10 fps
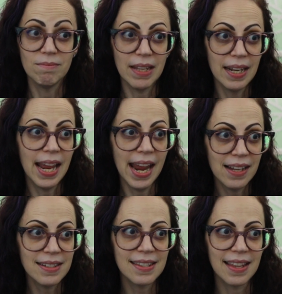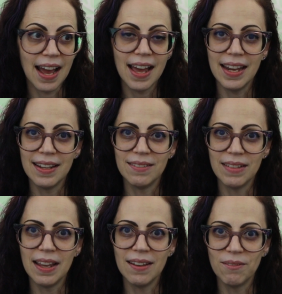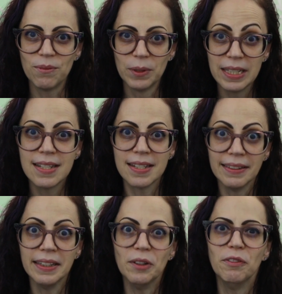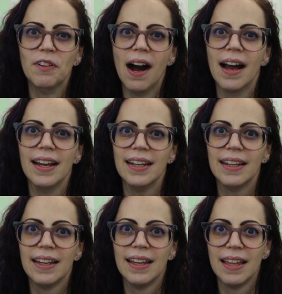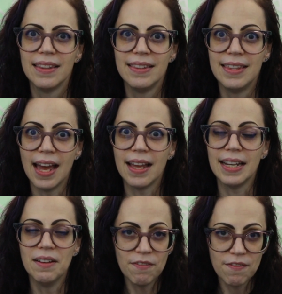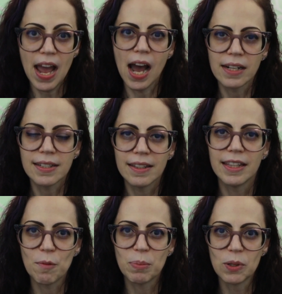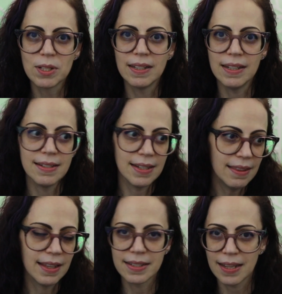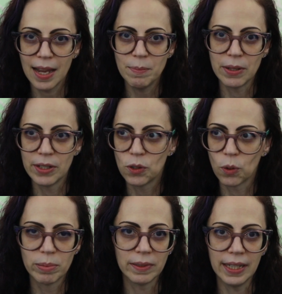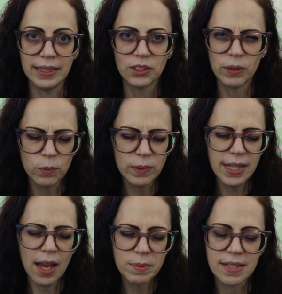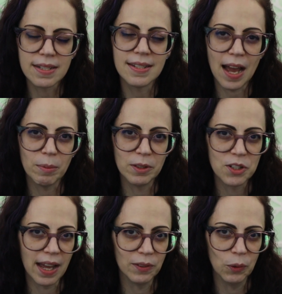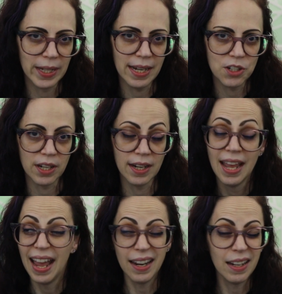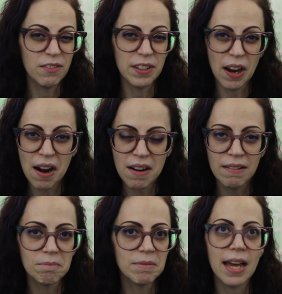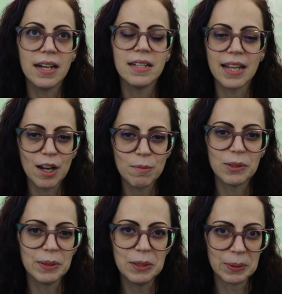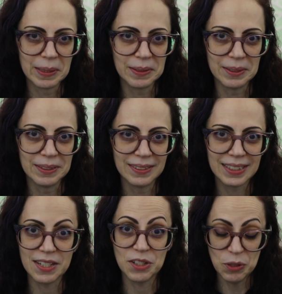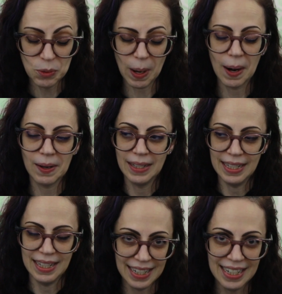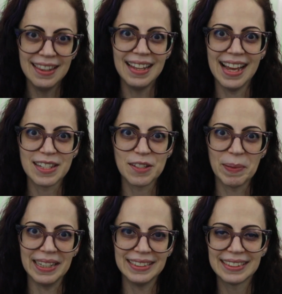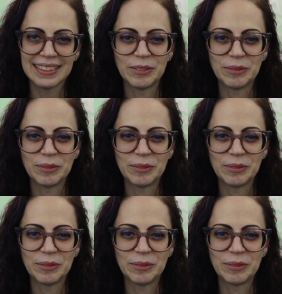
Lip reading: enhance that and really solidify that in fact that person is in that time period or place. So it really helps establish that location. And in VR, that is absolutely critical because you are in that space.